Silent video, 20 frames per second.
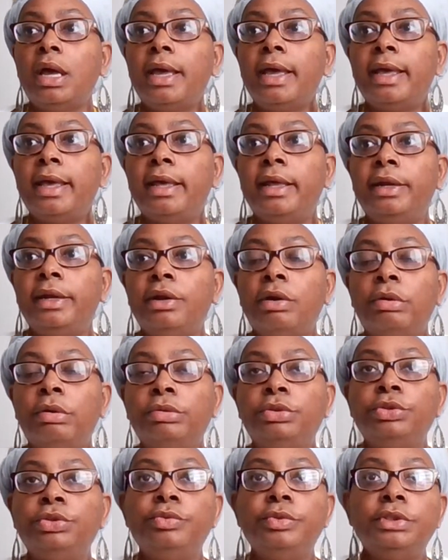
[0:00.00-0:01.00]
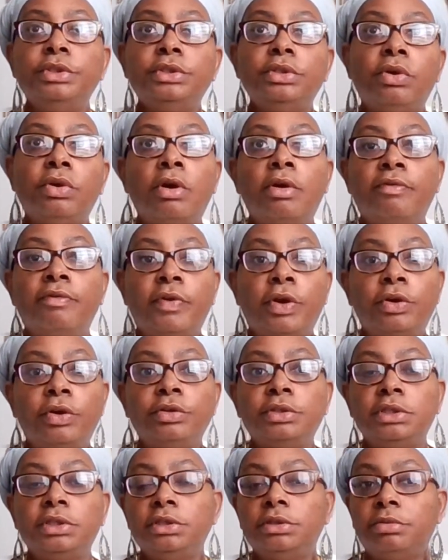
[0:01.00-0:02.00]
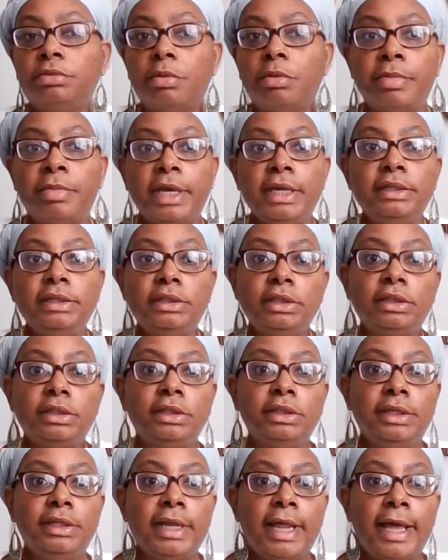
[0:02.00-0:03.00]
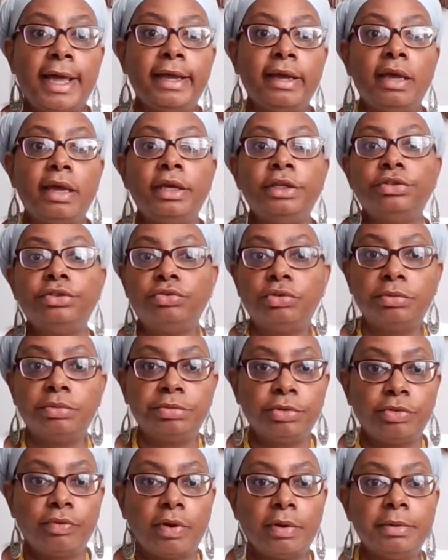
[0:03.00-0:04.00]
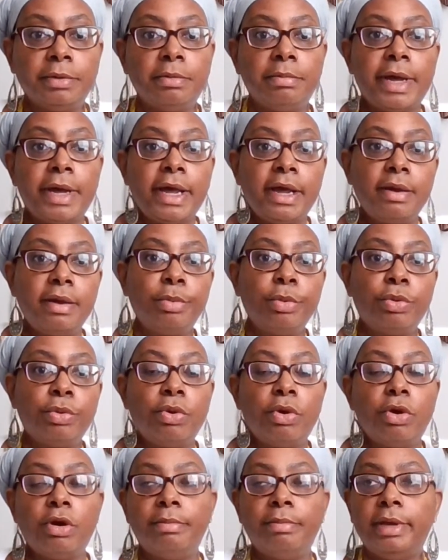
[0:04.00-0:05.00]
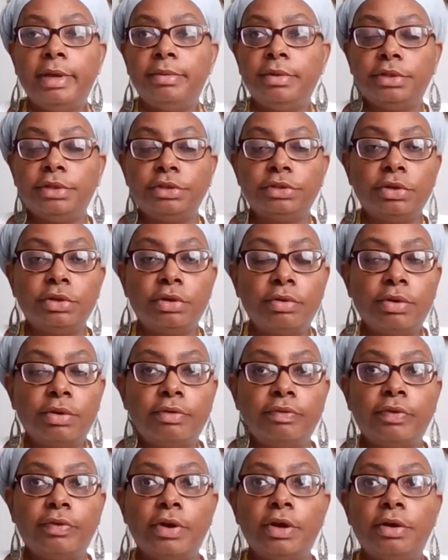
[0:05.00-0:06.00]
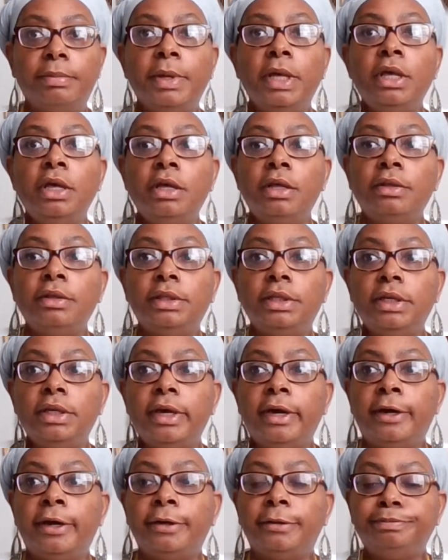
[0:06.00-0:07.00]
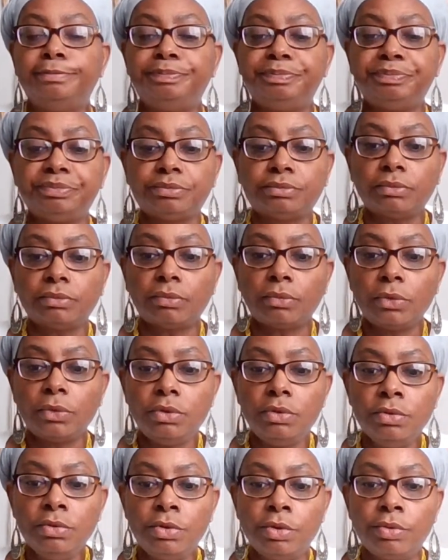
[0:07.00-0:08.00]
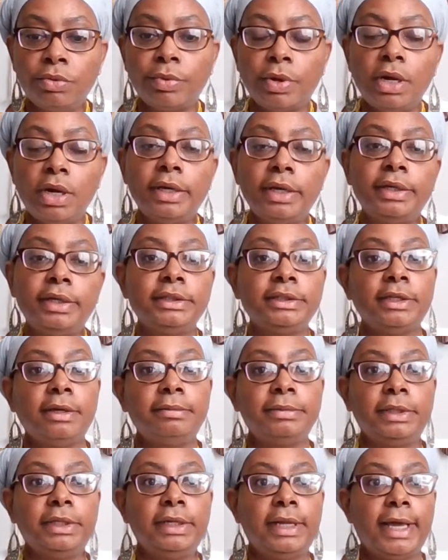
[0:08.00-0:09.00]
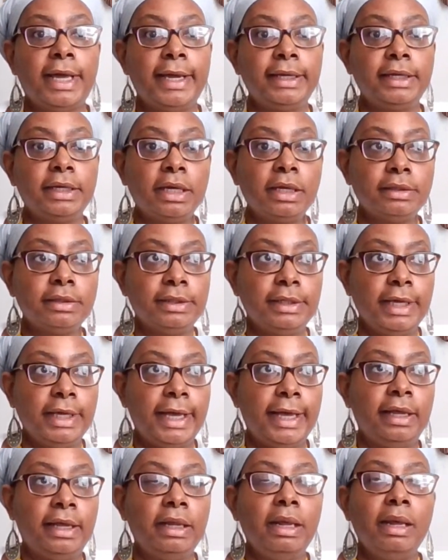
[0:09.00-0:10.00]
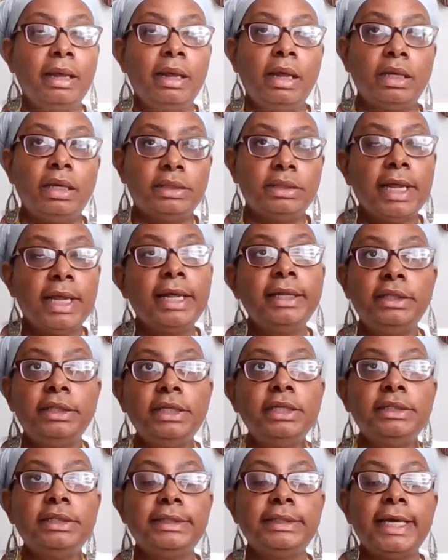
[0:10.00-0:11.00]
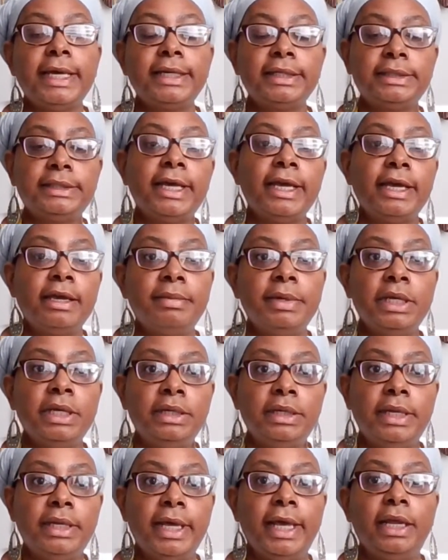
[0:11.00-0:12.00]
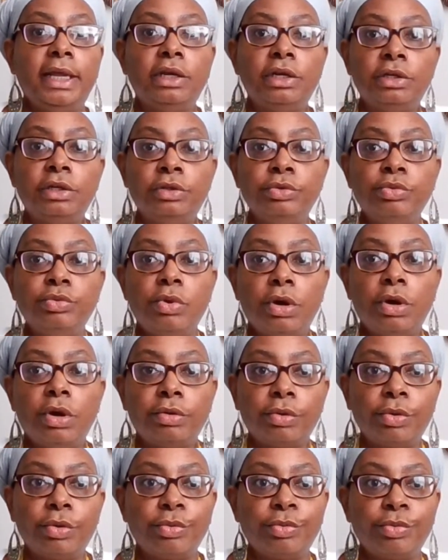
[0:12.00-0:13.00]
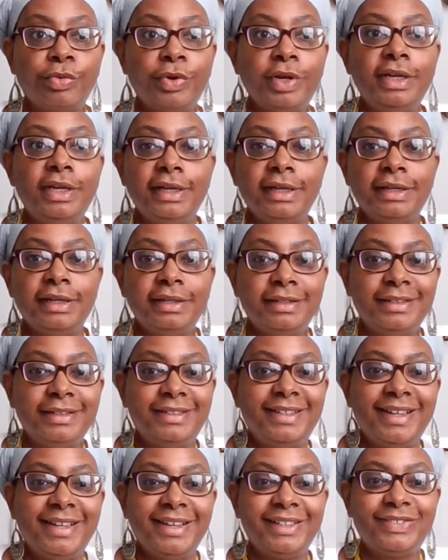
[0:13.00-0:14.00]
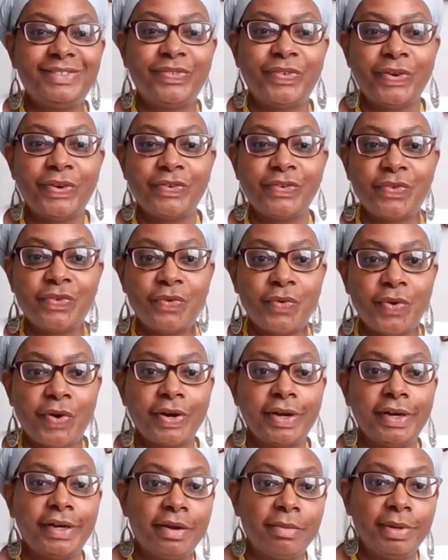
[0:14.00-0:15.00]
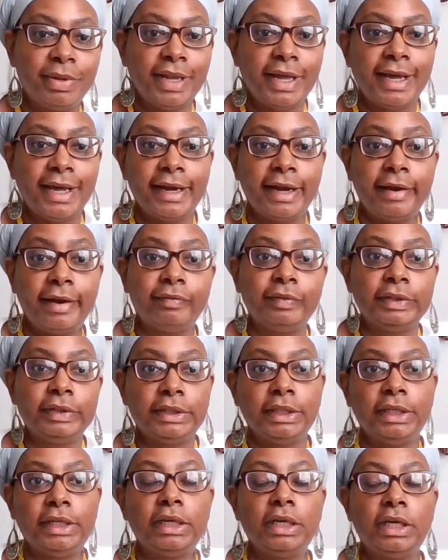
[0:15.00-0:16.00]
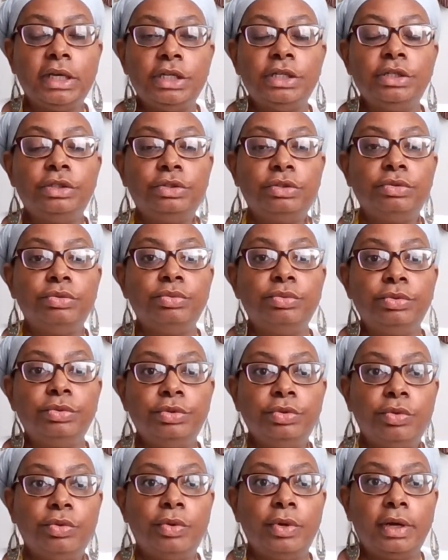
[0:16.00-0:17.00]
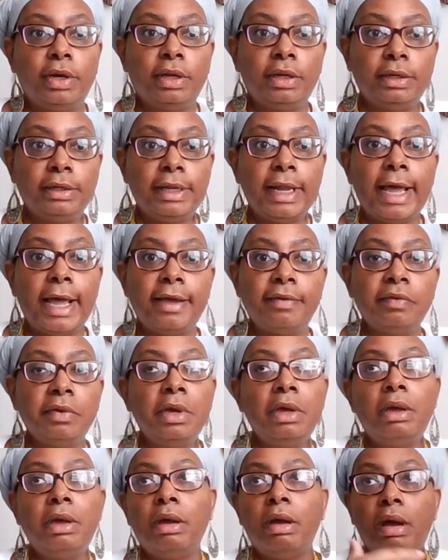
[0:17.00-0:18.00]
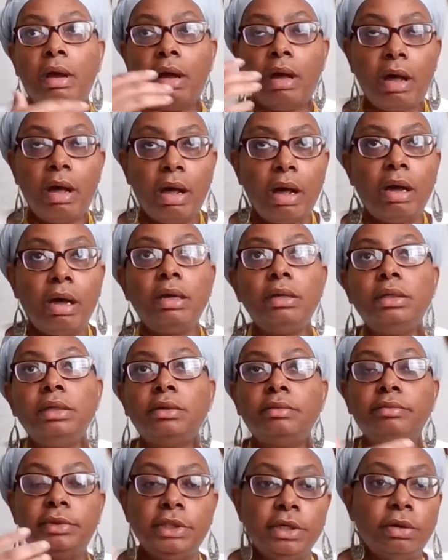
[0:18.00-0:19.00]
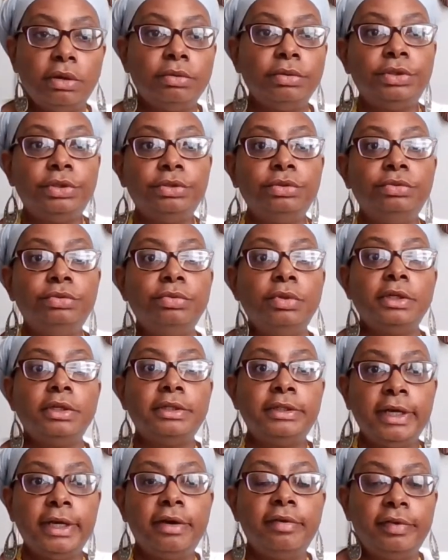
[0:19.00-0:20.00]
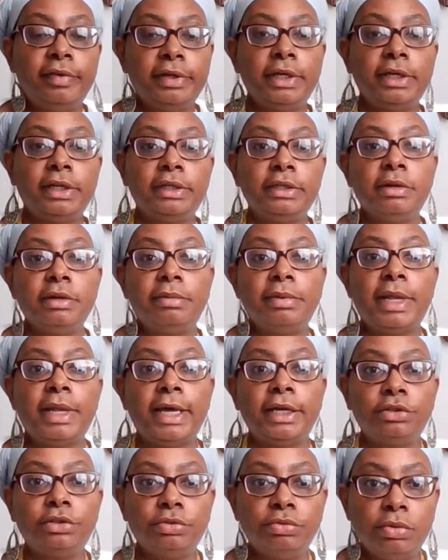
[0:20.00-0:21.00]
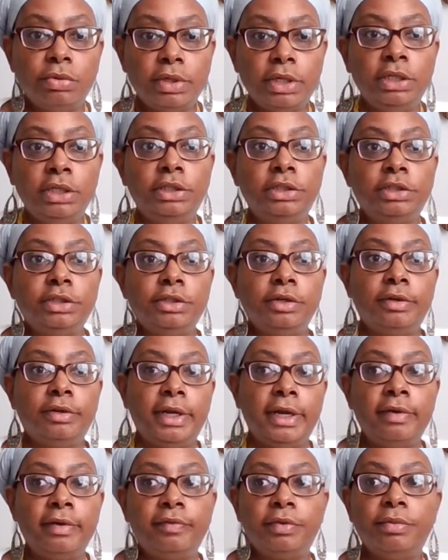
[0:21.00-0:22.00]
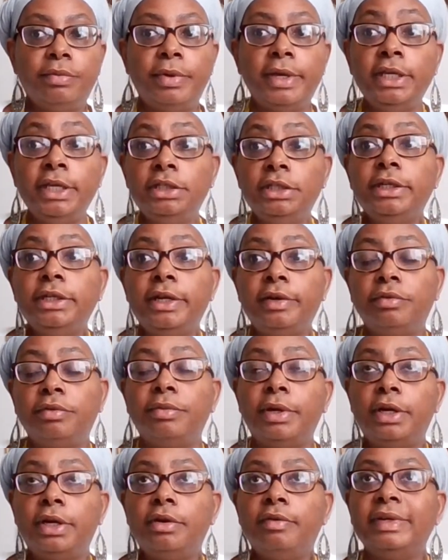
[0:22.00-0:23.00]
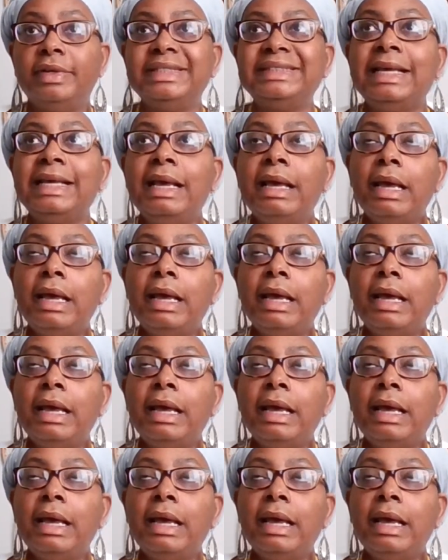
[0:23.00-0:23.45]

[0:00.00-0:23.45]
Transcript: an Odu or verse is basically like a scripture from the Bible or maybe a surah from the Quran or something like that. It's not the exact same in that you are reading the text word for word and applying everything into your life. All of the Odu definitely applies to each and every one of us